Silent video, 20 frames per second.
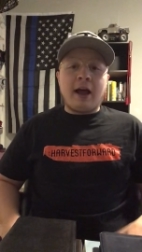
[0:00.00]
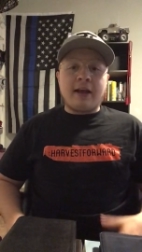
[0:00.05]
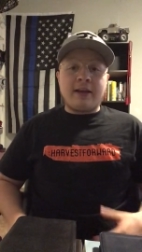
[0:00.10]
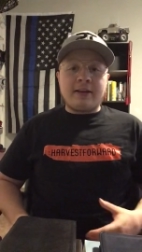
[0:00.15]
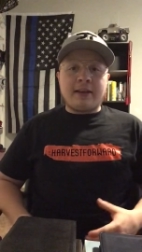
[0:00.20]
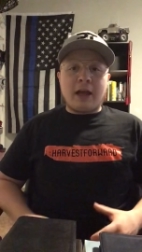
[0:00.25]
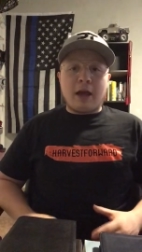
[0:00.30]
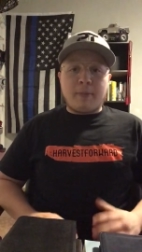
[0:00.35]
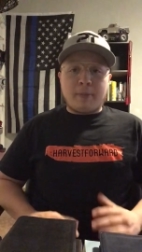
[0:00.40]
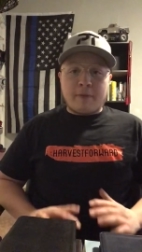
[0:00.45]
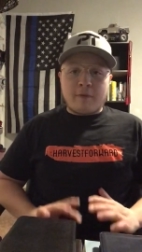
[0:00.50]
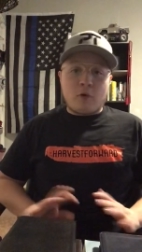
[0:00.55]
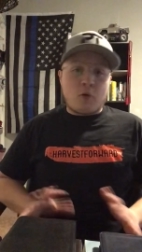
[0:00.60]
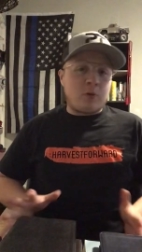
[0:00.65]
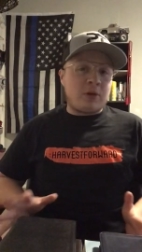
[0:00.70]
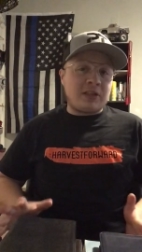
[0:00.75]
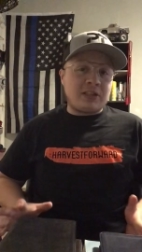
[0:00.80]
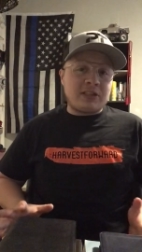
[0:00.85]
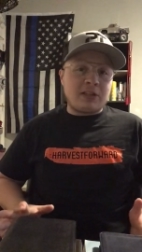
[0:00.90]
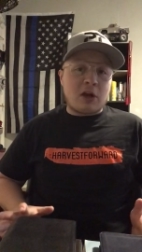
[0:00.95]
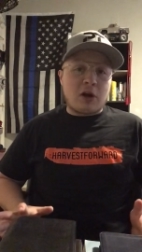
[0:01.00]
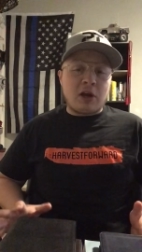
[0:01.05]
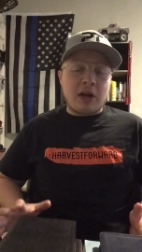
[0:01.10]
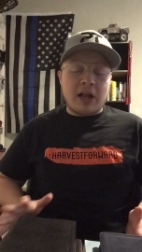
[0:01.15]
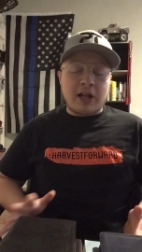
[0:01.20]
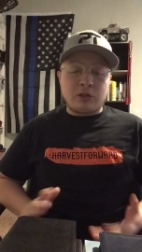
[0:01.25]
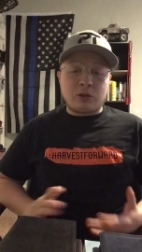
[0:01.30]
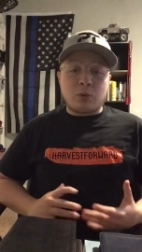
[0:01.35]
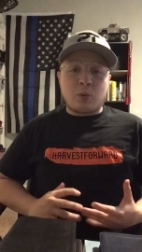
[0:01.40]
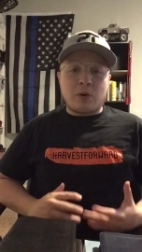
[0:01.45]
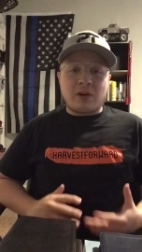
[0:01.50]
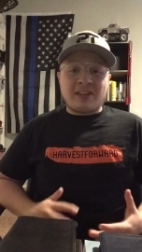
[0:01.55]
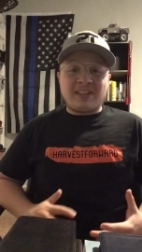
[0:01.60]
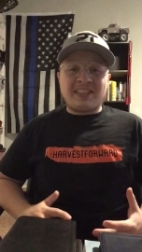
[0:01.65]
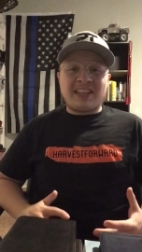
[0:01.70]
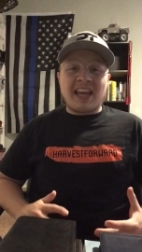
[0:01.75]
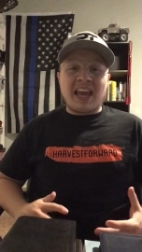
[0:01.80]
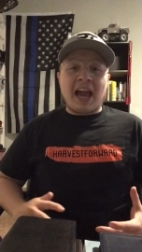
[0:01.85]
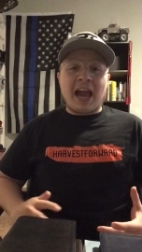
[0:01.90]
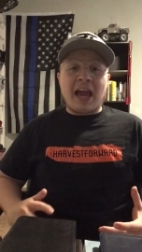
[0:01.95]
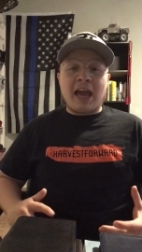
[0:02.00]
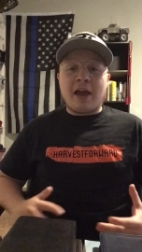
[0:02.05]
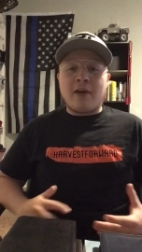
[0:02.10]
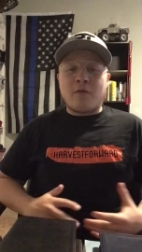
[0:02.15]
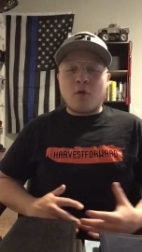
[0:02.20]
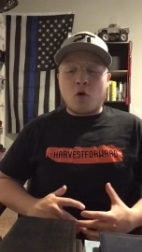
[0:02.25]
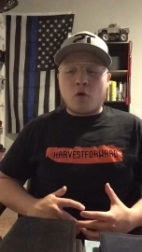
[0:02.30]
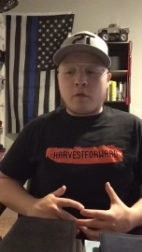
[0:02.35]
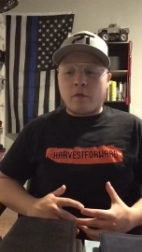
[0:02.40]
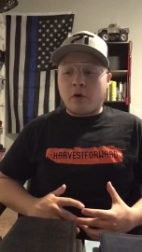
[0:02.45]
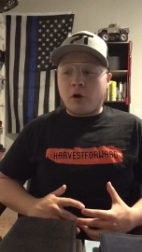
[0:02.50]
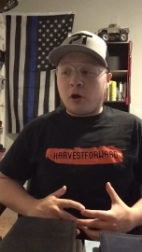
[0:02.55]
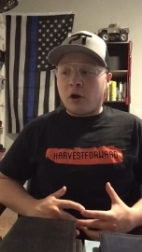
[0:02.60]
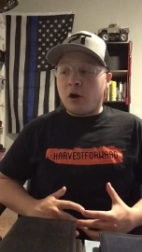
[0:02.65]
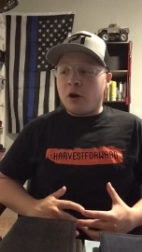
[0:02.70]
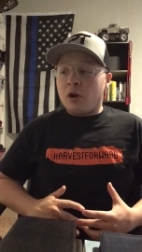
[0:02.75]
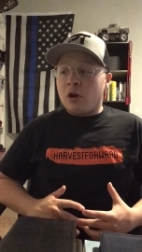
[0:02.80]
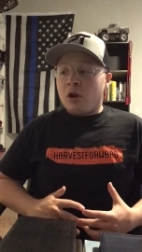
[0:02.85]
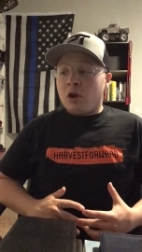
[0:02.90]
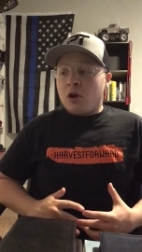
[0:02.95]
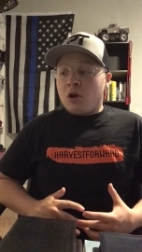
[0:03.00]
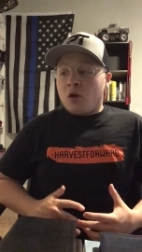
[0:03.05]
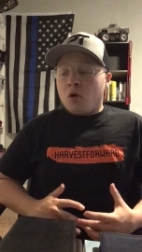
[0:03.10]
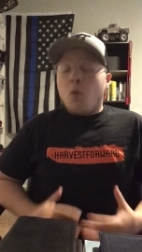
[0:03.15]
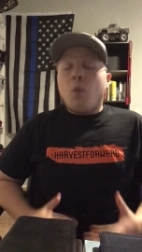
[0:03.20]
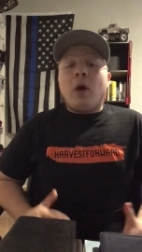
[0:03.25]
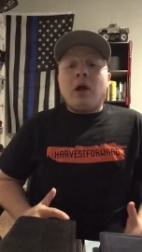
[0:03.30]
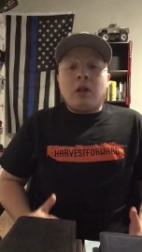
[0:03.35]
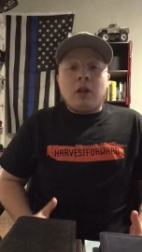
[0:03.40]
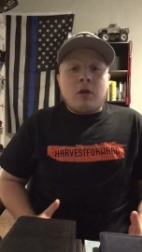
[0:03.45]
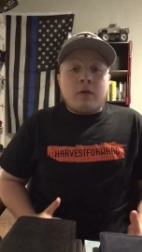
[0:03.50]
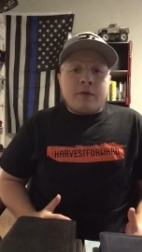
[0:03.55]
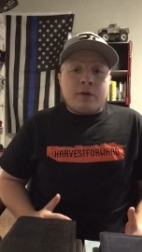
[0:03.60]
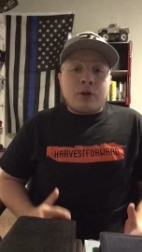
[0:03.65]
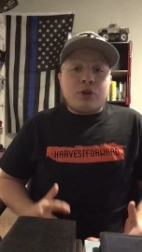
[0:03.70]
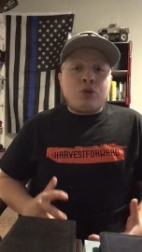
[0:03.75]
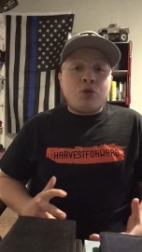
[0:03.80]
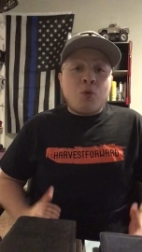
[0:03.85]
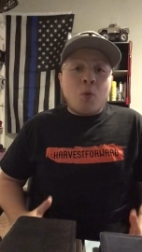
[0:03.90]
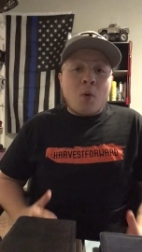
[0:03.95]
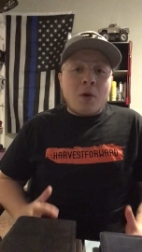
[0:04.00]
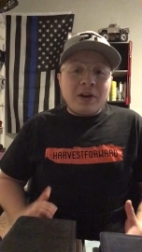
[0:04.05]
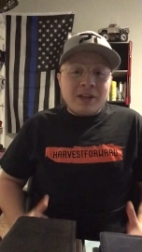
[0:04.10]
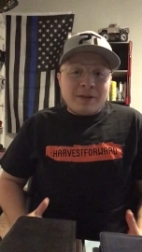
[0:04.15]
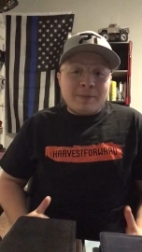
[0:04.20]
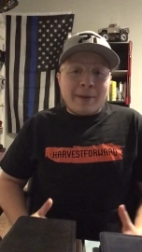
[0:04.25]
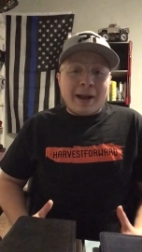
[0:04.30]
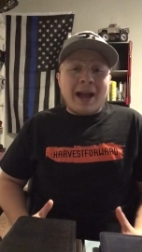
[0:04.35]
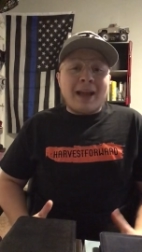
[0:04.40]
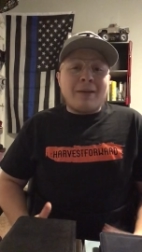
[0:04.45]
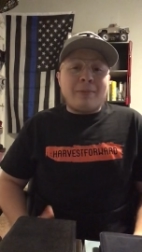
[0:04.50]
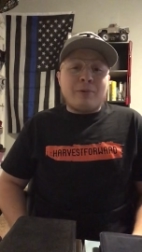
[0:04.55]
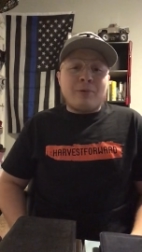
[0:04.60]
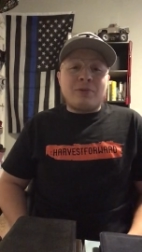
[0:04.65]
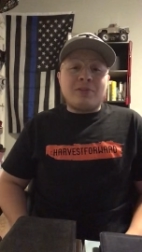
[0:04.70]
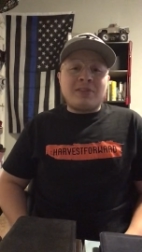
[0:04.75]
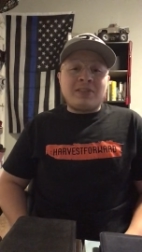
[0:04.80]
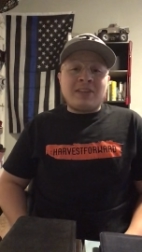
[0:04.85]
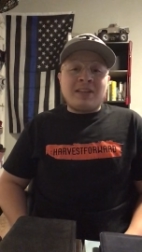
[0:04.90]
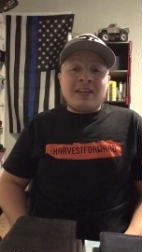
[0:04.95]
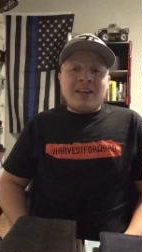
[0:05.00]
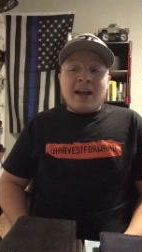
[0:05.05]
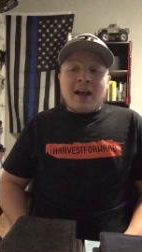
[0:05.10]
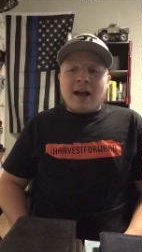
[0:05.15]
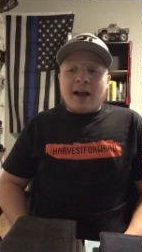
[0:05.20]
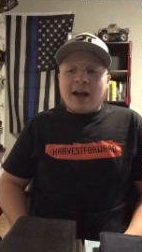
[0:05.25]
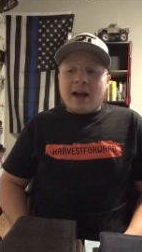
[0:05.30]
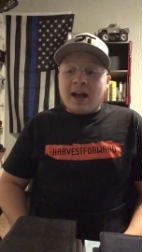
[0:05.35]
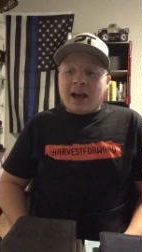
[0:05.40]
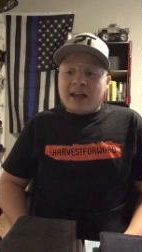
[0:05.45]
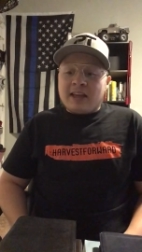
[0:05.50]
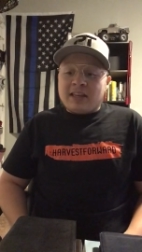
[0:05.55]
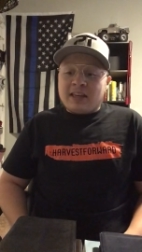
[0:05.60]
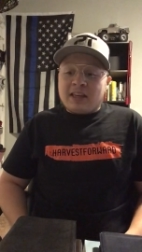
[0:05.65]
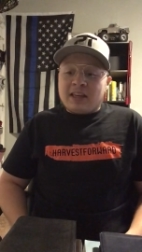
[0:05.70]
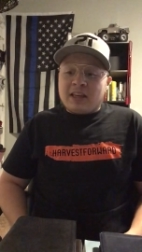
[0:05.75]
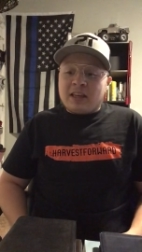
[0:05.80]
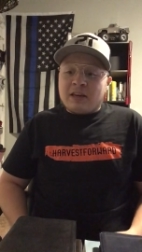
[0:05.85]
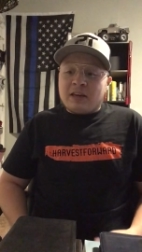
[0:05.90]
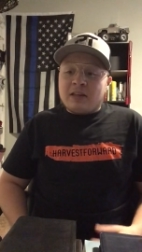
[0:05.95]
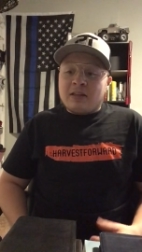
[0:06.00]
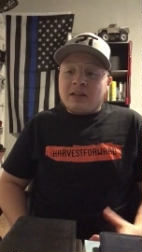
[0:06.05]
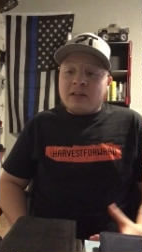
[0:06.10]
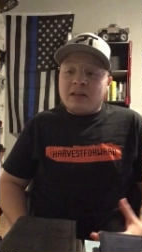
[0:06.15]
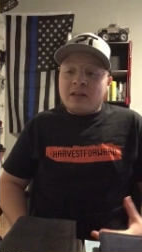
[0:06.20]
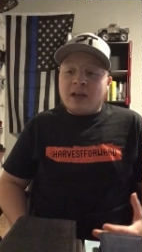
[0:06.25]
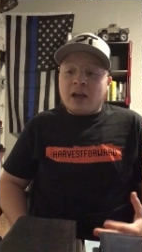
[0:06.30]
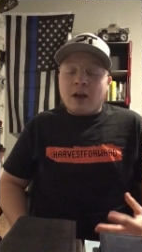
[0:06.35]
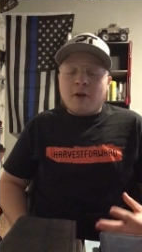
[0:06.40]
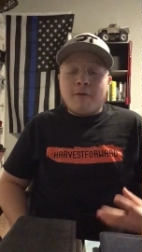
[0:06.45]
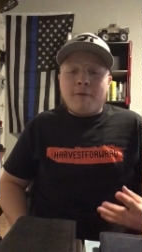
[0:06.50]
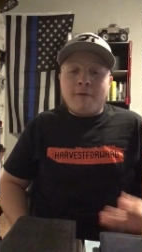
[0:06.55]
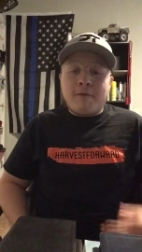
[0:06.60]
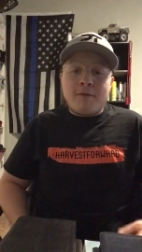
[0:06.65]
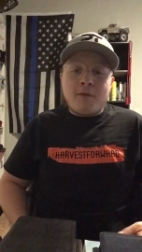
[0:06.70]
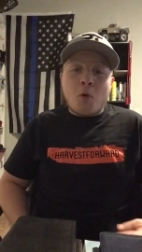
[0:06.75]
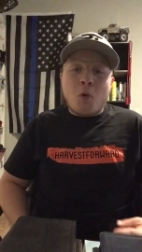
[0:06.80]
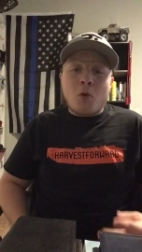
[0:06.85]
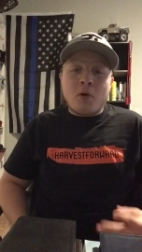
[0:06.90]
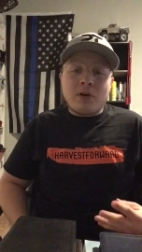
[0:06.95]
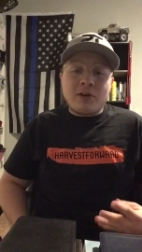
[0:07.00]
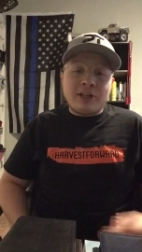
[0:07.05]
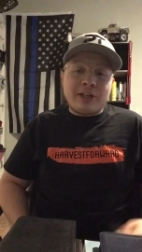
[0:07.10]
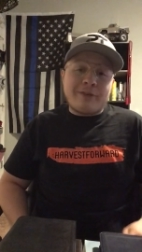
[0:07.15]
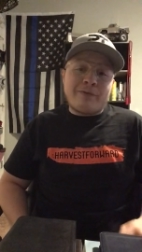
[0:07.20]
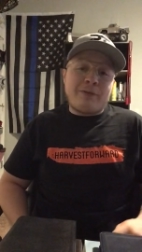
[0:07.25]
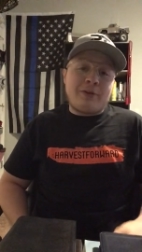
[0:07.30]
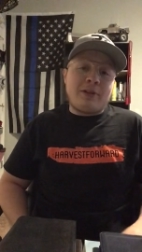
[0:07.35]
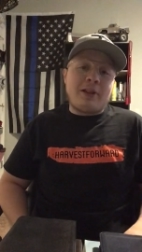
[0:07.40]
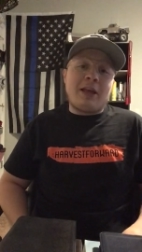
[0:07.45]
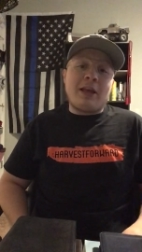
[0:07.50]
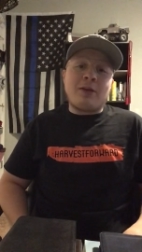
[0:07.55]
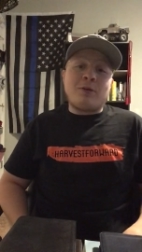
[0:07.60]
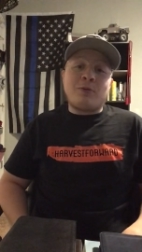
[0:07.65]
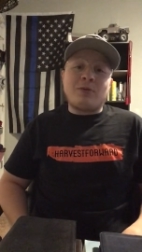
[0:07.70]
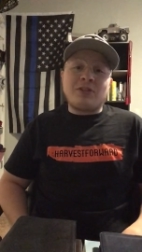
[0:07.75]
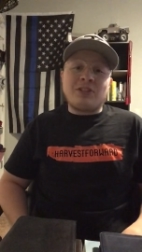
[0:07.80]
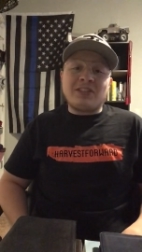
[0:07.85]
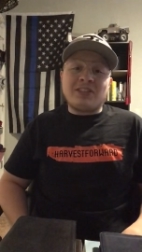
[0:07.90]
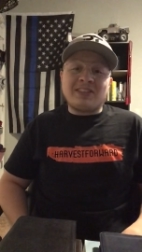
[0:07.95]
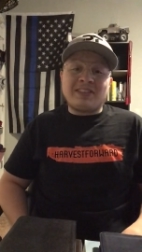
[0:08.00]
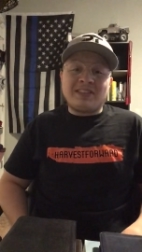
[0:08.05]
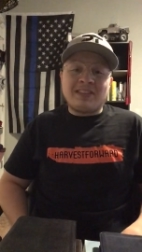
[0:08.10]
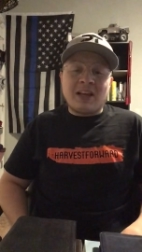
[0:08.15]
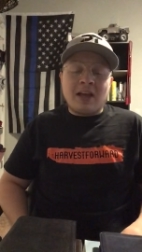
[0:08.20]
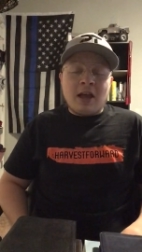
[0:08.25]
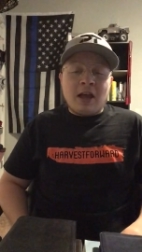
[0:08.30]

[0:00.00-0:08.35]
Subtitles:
Now, before we get started, I just want to say I have well over 20 Bibles in four different languages,